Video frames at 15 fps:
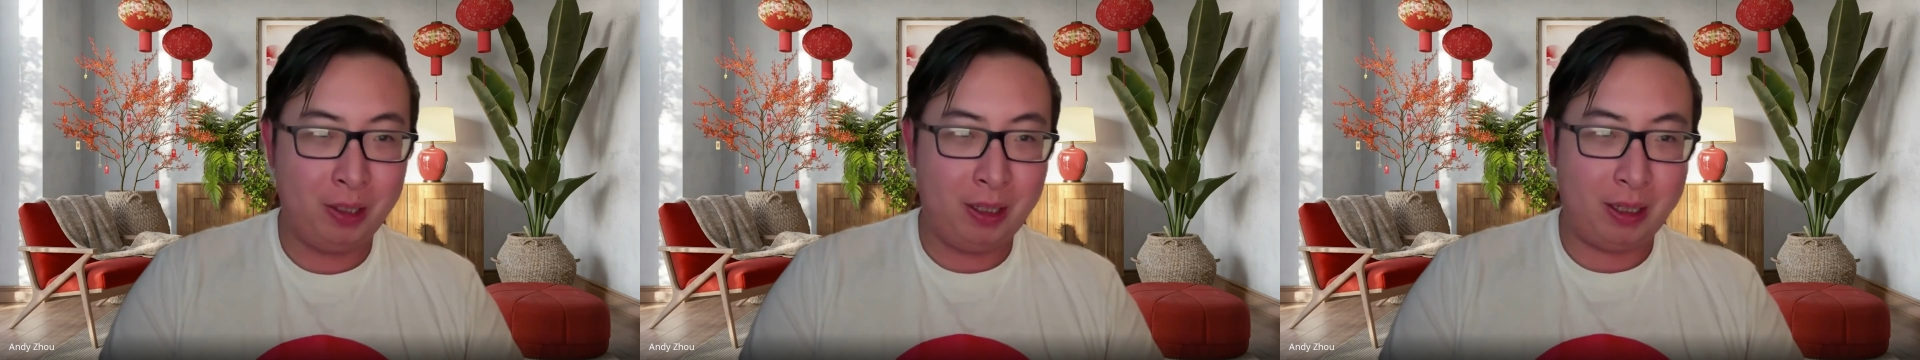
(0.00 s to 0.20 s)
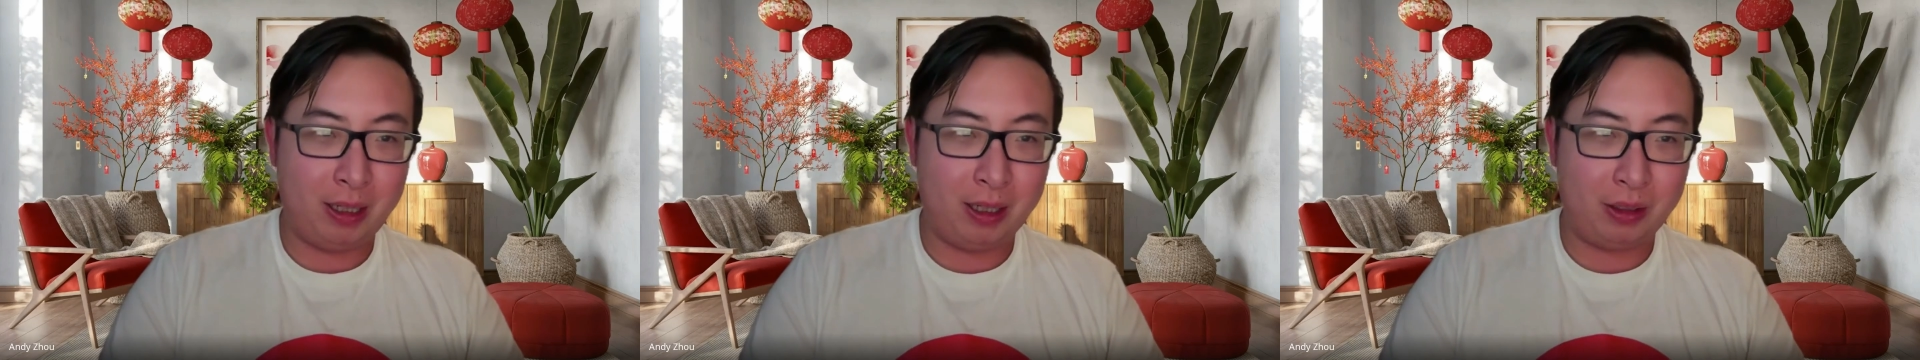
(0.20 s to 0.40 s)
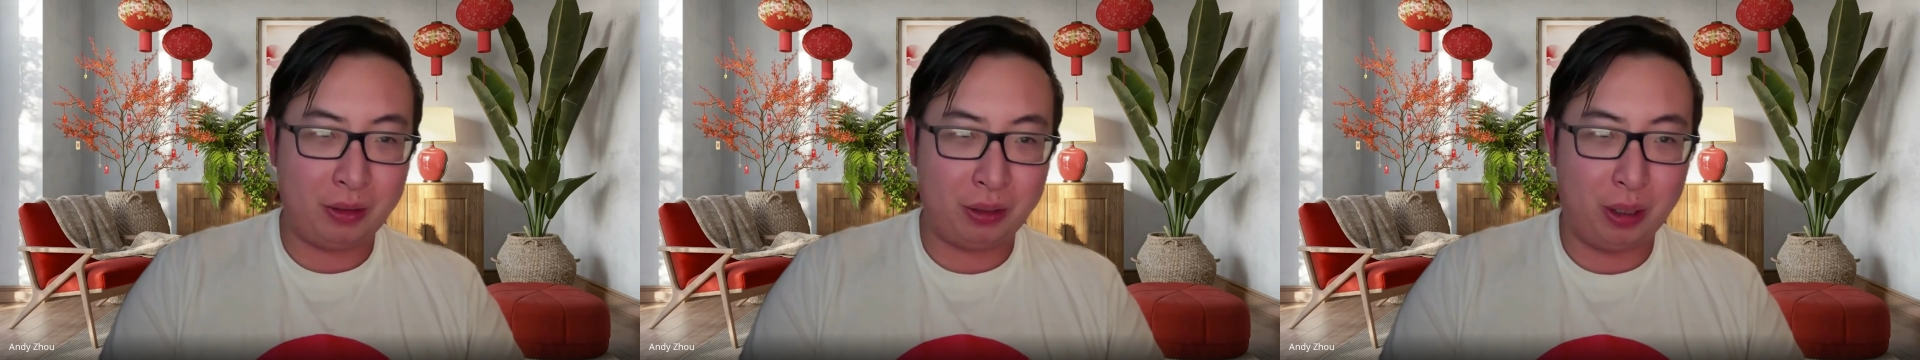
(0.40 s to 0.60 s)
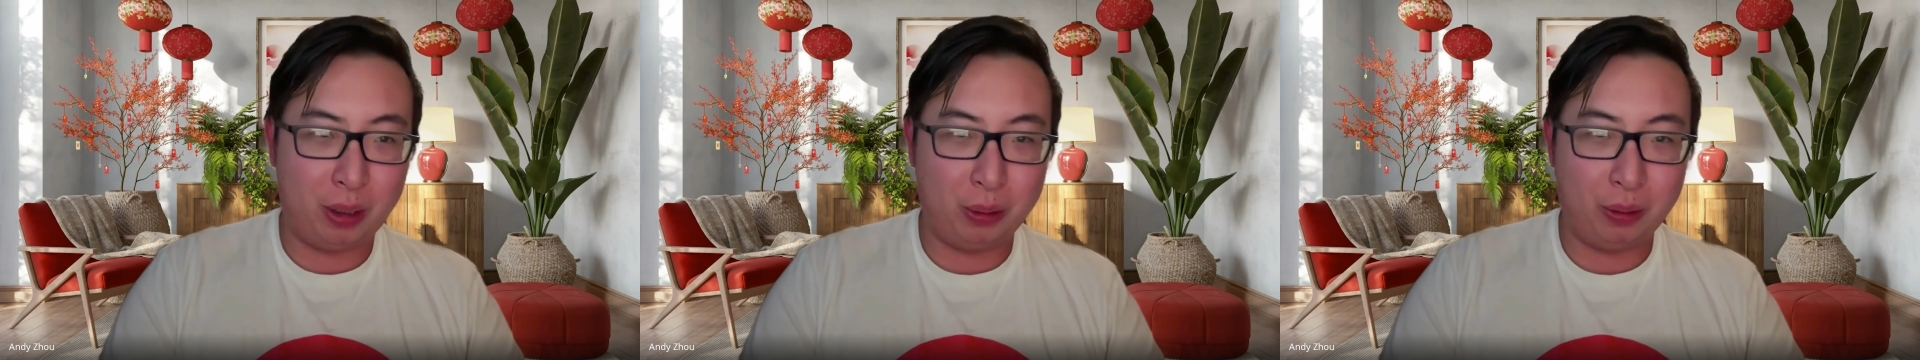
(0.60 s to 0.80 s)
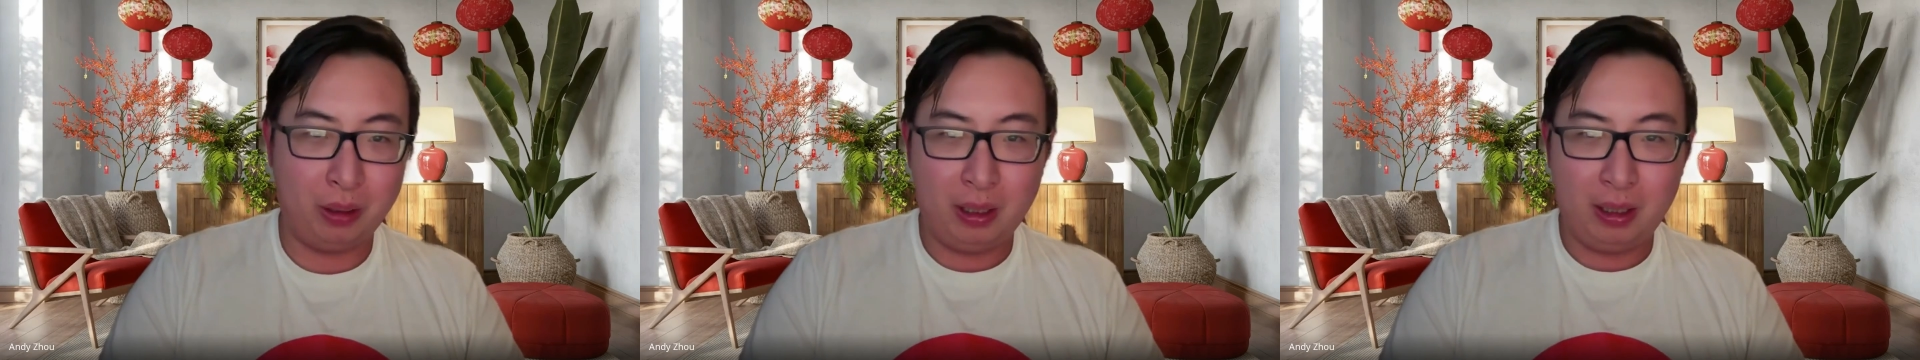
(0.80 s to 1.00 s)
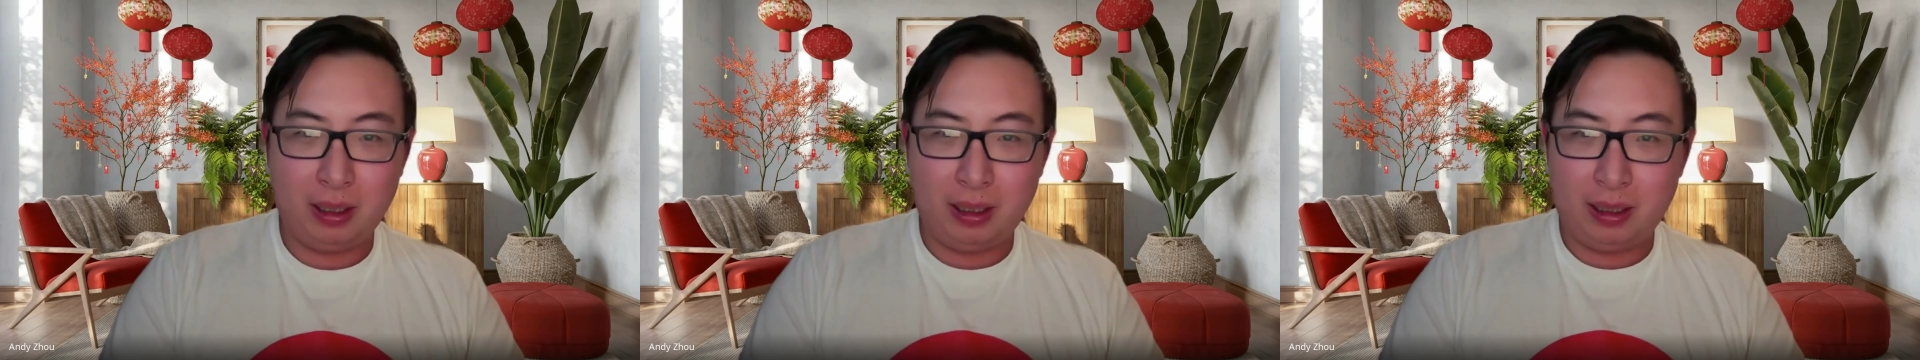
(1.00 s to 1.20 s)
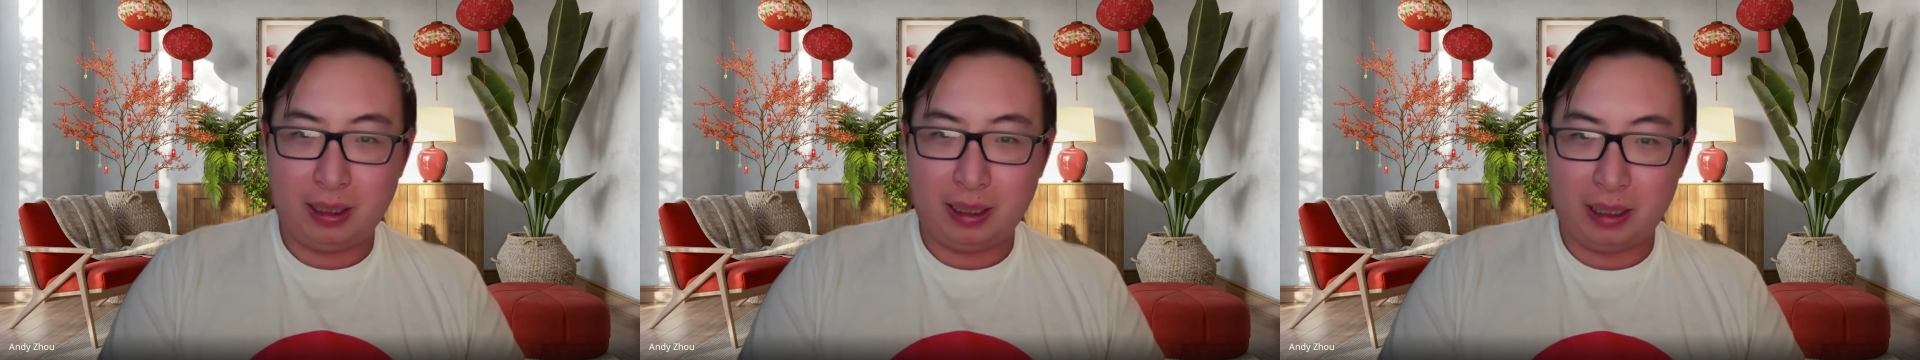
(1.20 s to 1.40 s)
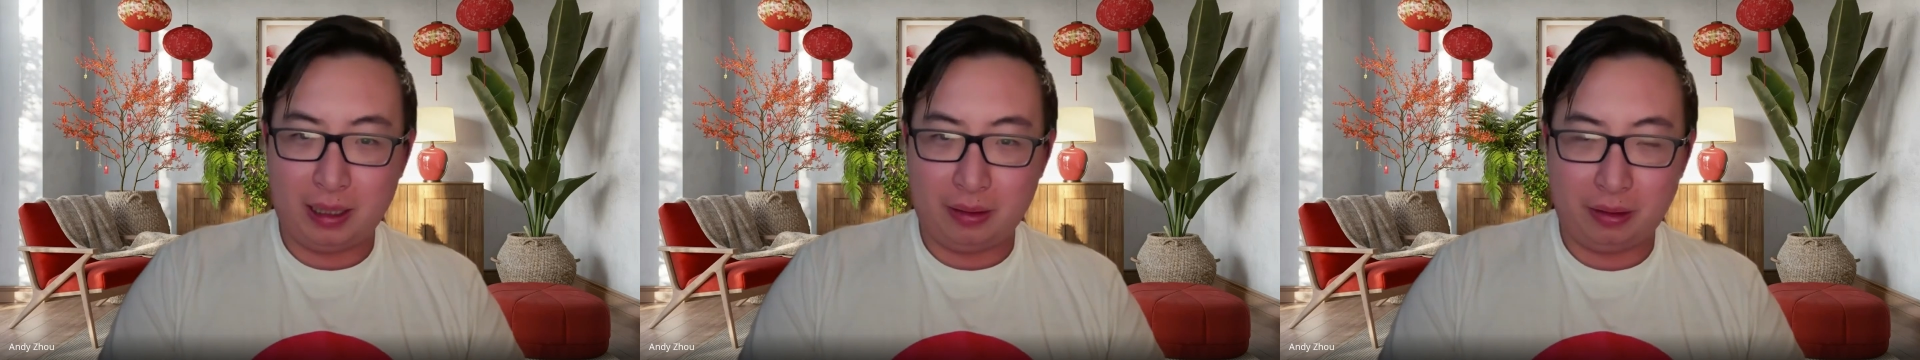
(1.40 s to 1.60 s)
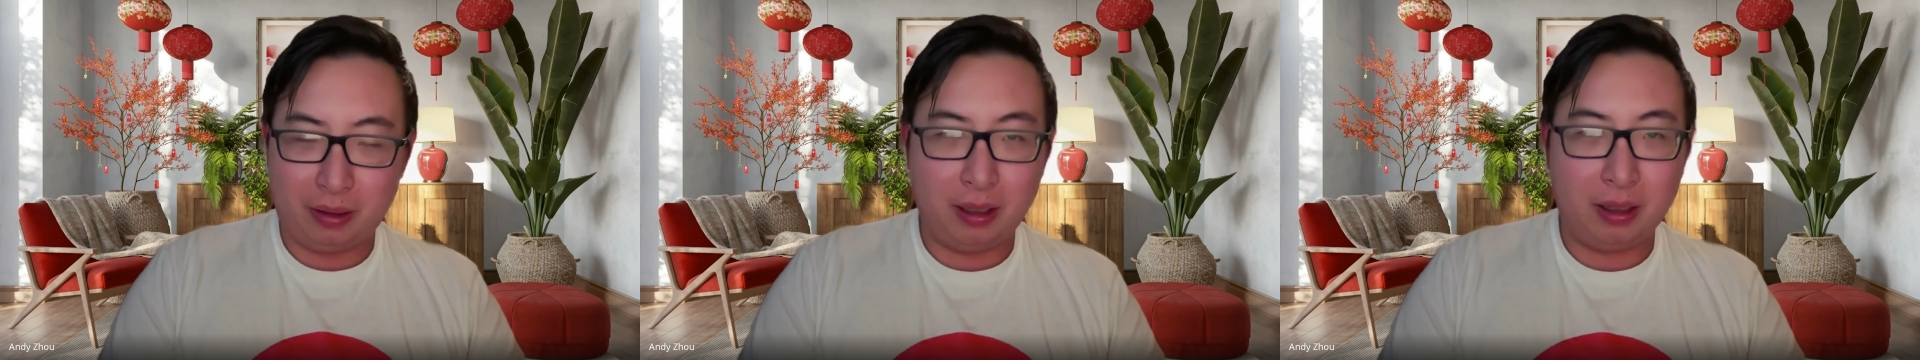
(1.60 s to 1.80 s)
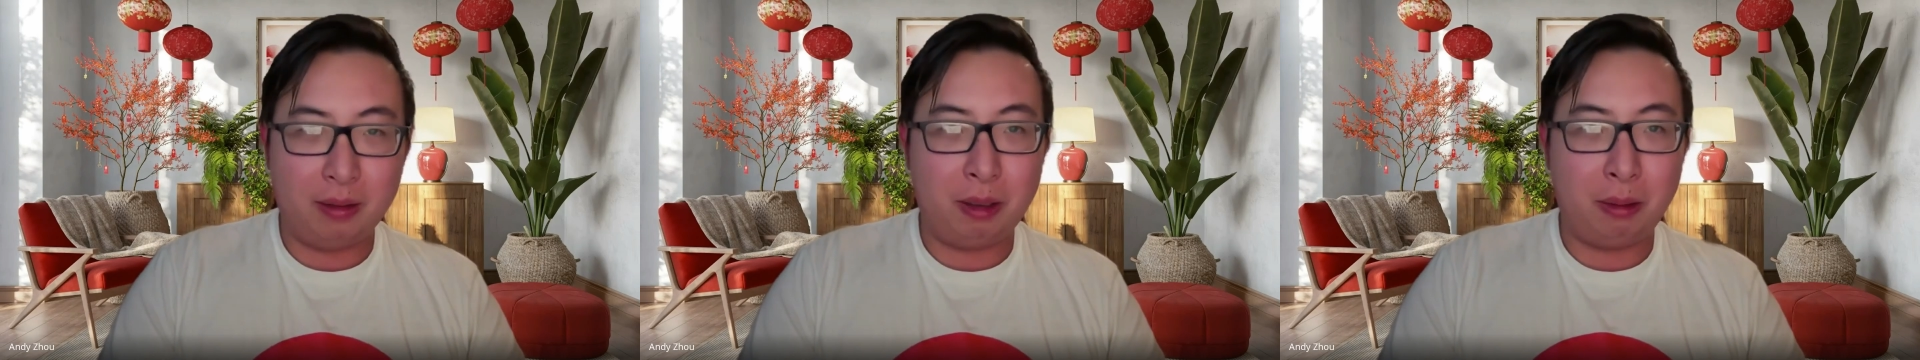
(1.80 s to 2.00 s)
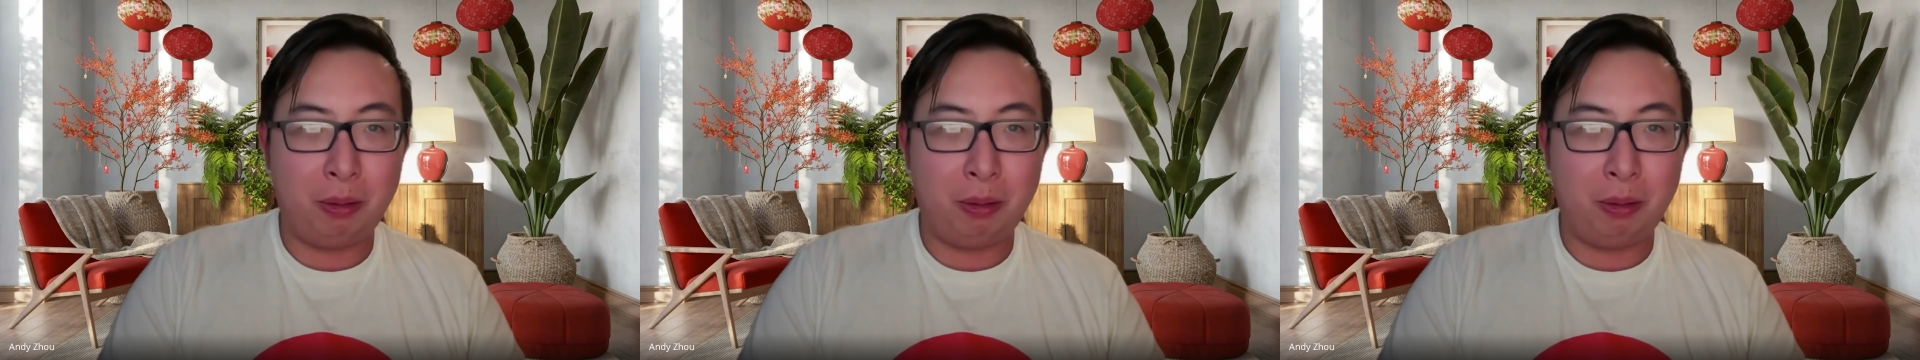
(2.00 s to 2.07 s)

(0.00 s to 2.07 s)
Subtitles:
The